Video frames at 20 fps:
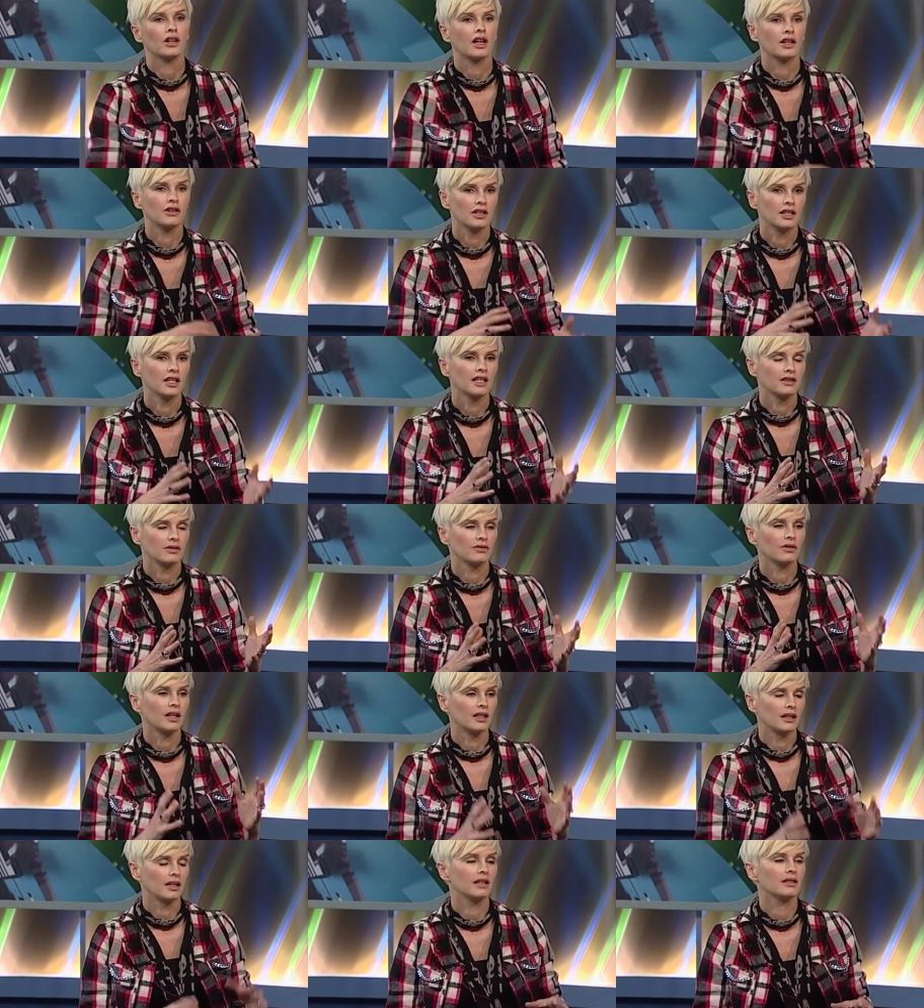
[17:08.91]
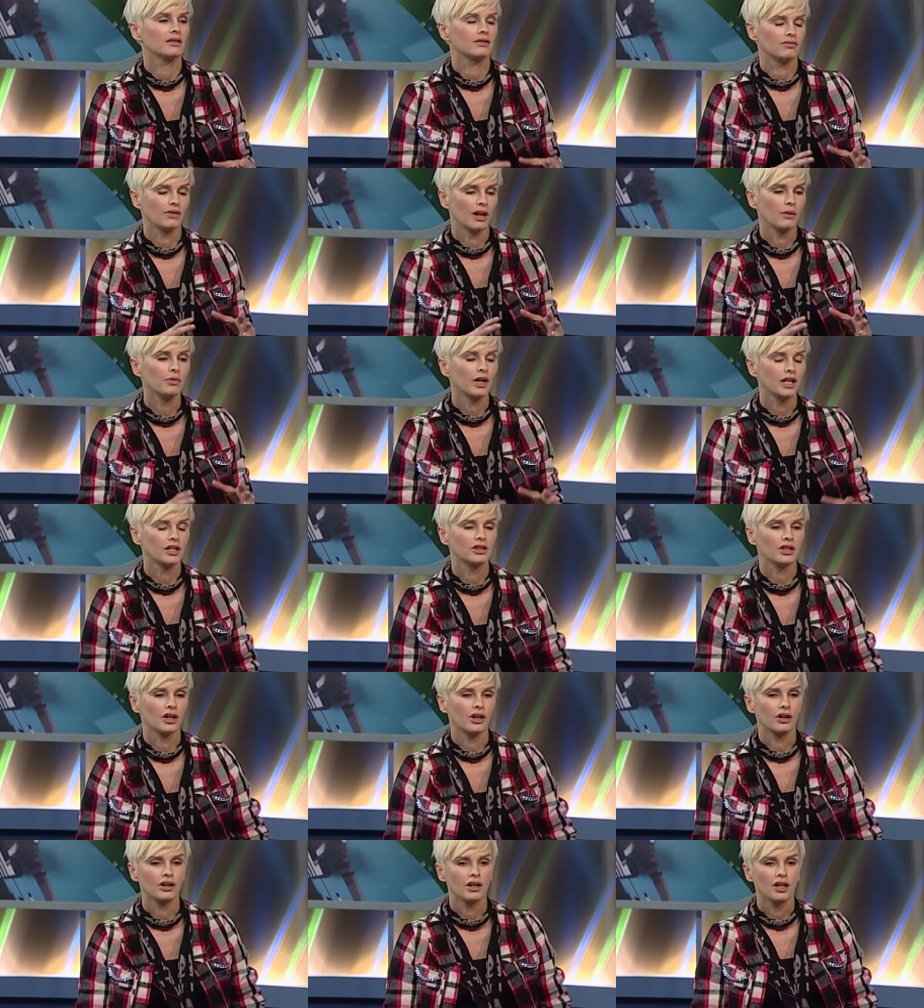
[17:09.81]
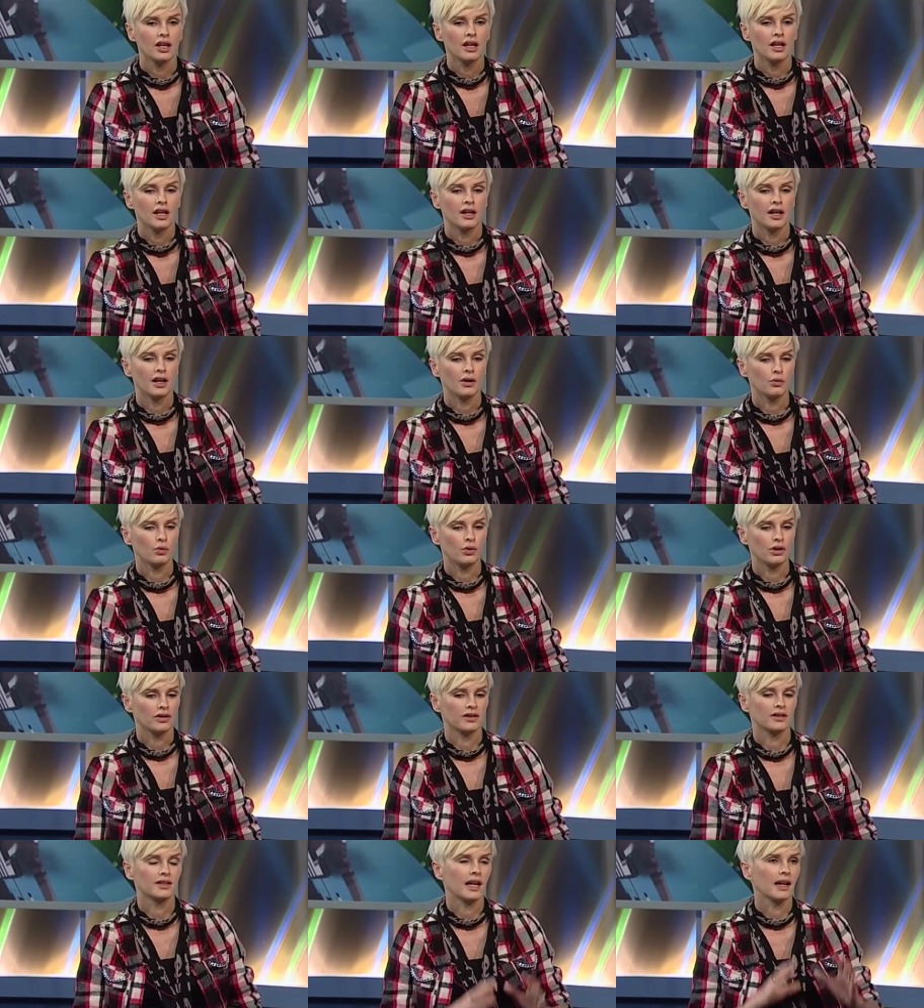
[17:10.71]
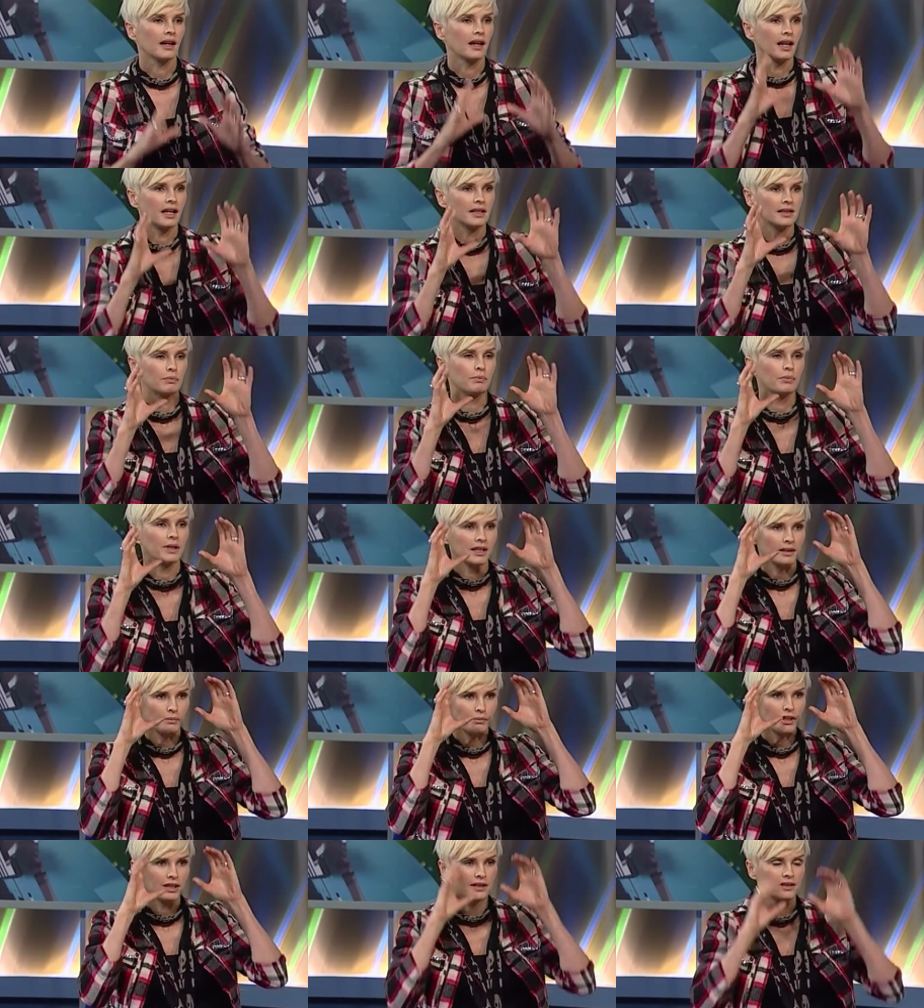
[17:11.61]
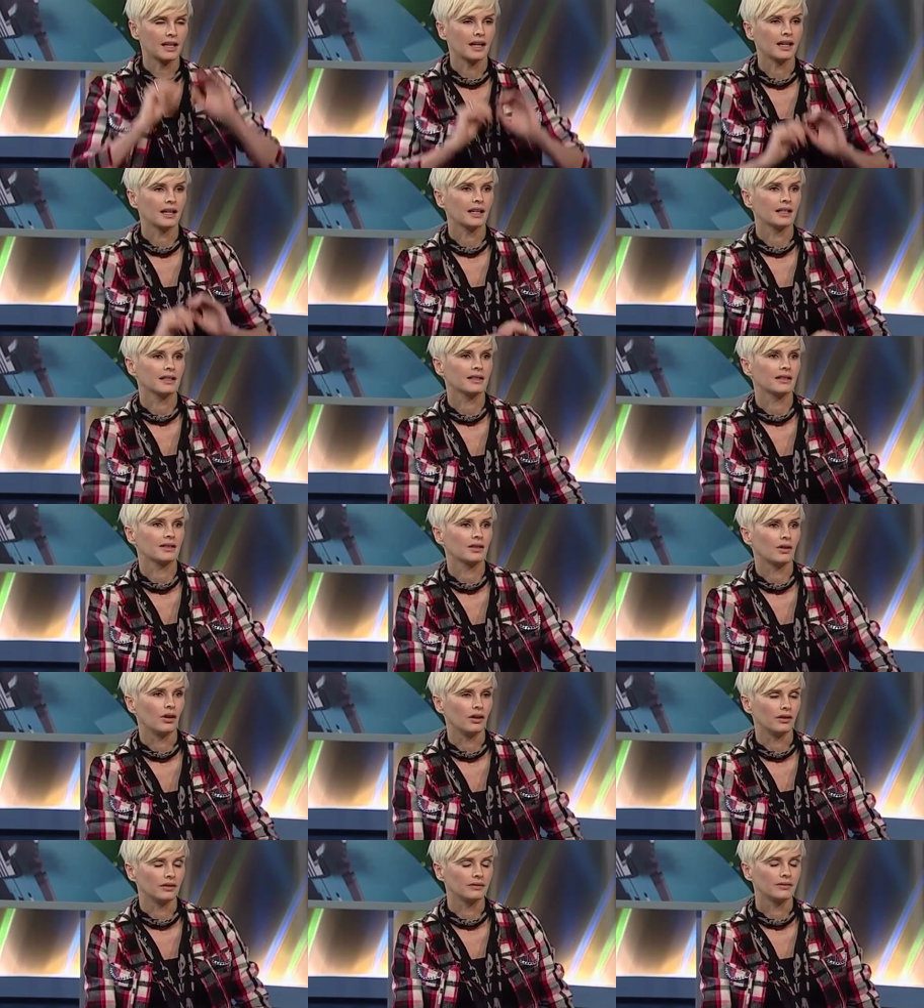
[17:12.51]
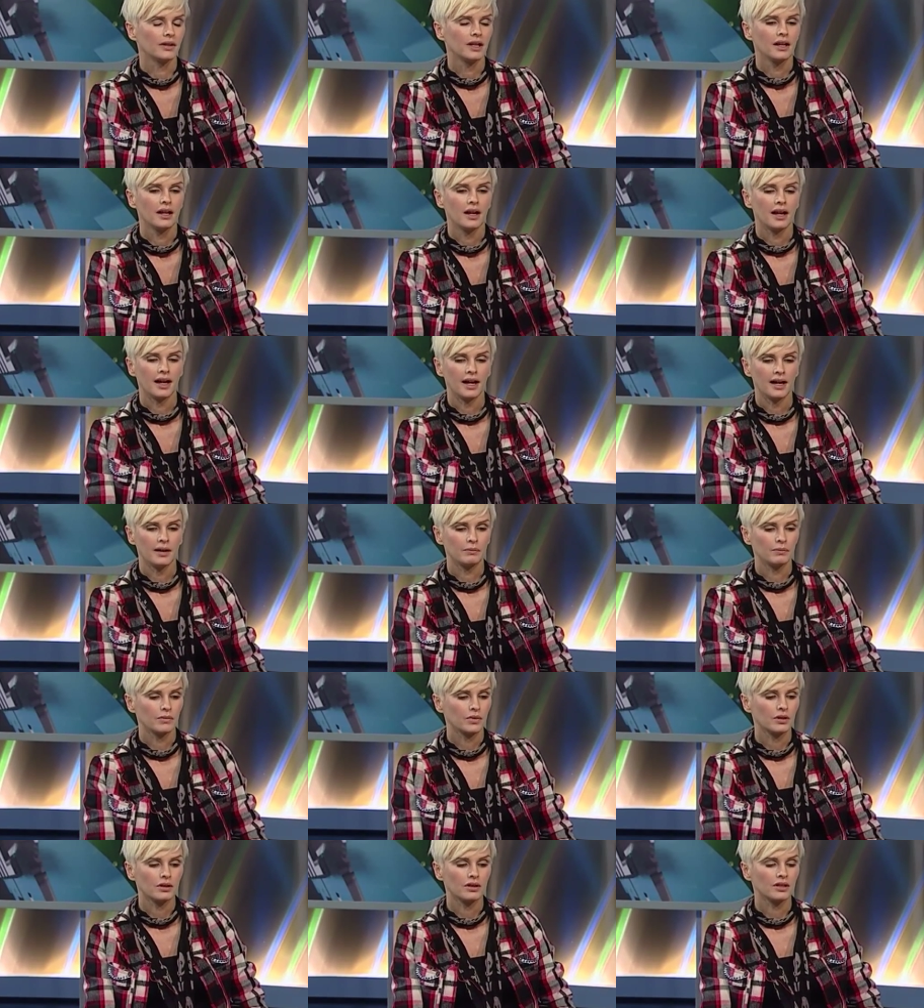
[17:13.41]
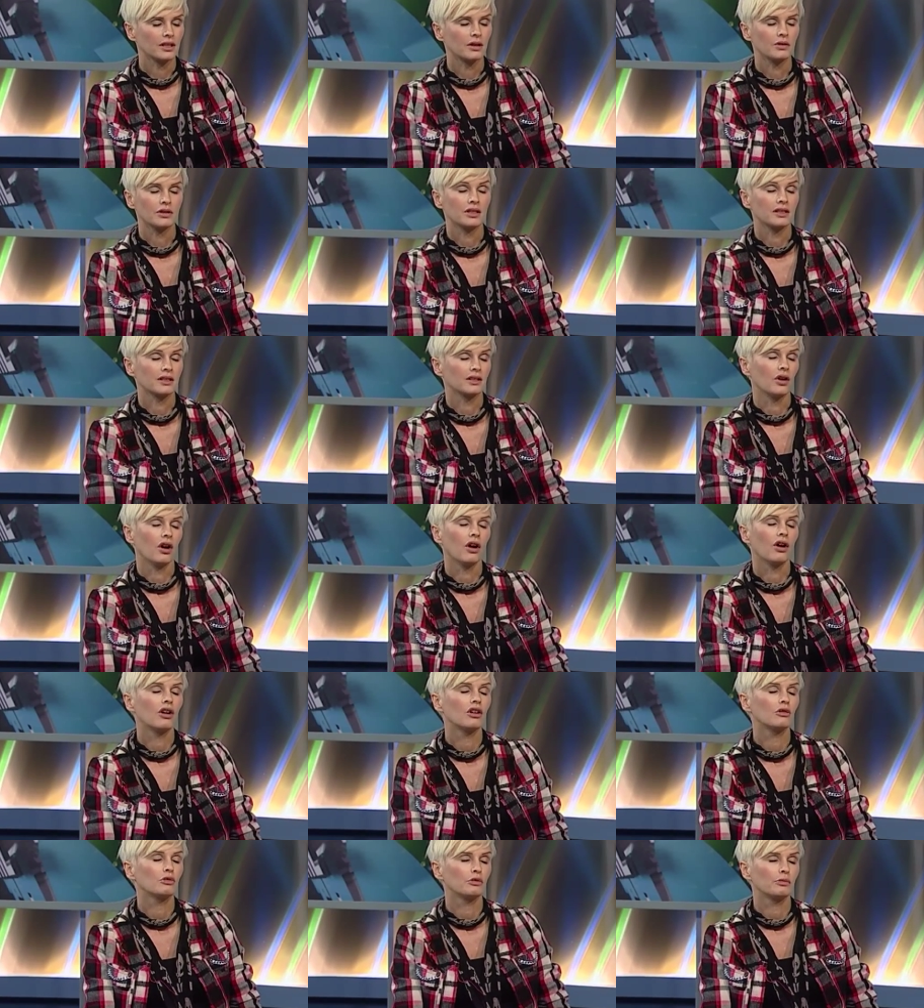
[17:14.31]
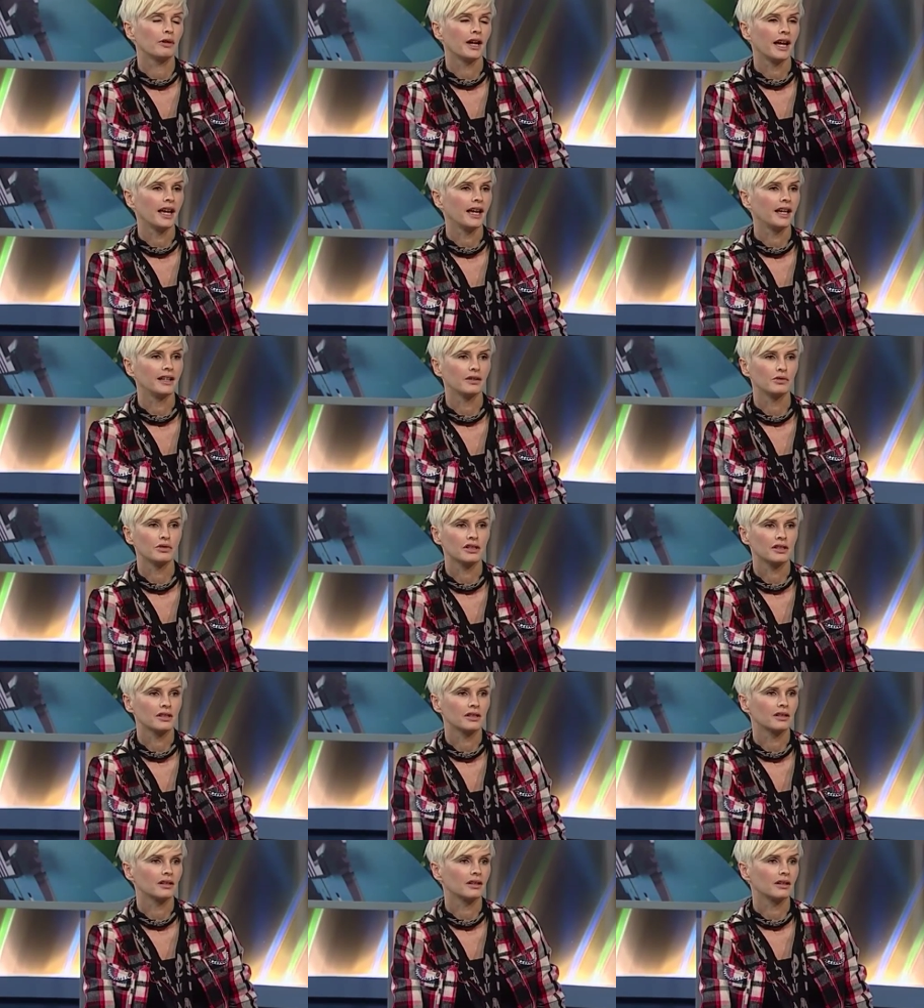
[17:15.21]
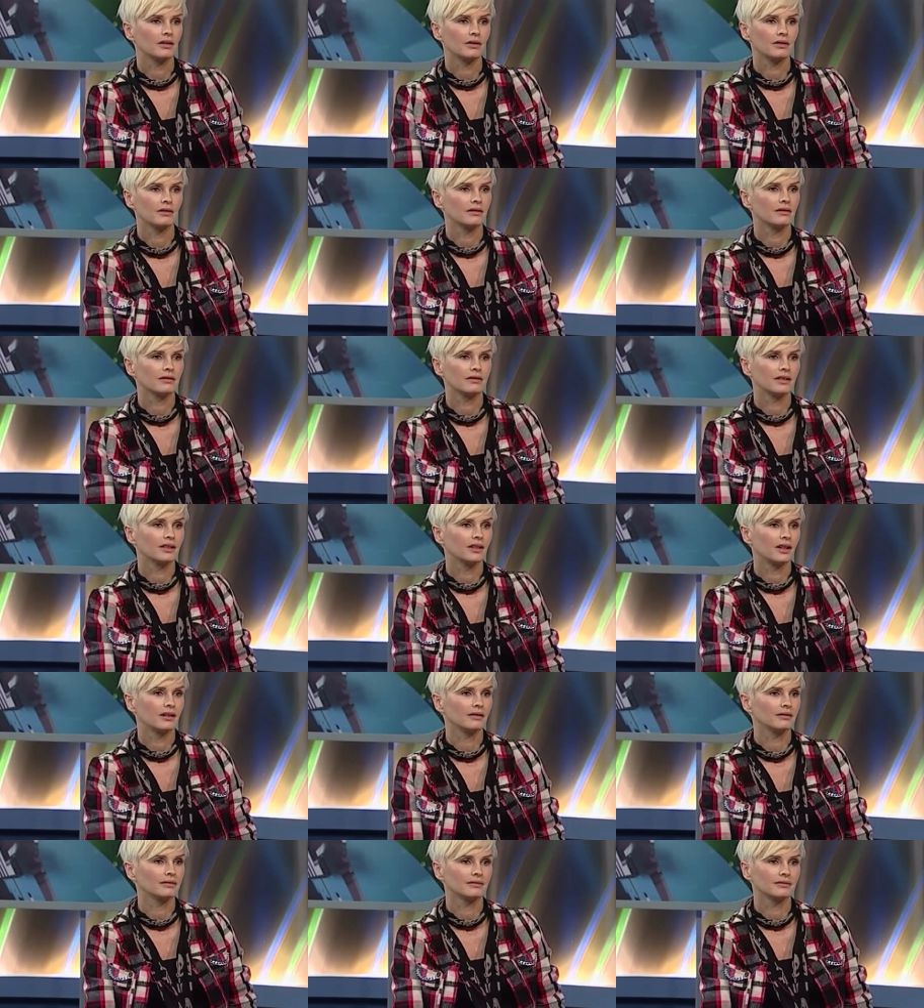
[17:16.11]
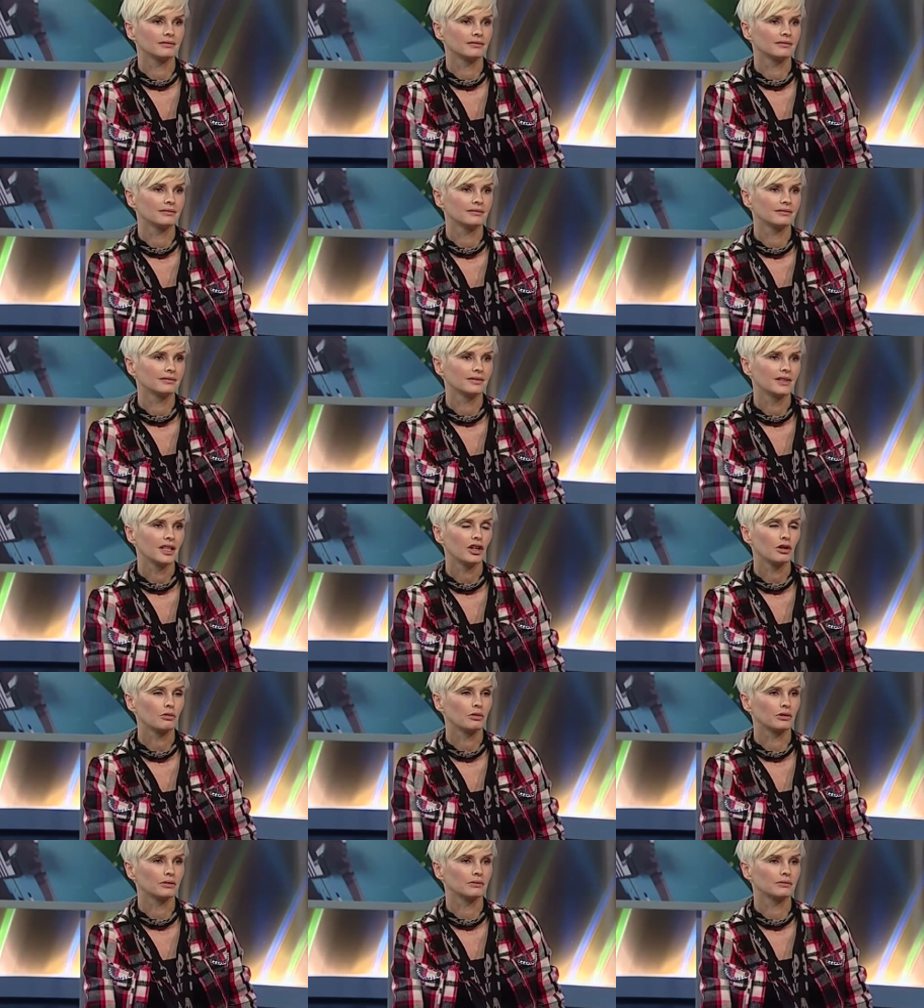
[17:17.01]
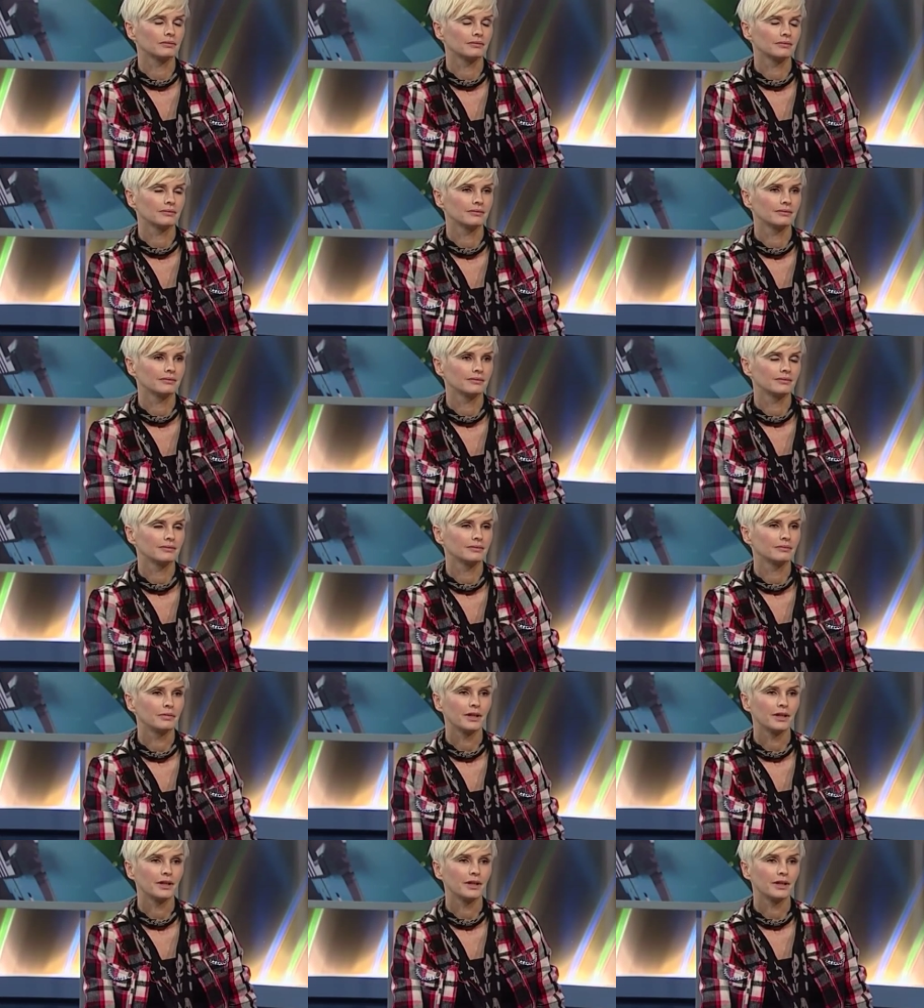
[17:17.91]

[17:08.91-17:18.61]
I did his his runway show with sunglasses, big big sunglasses on, because um, I was just in horrible pain. It was just, uh, you know. Terrible. Oh, well.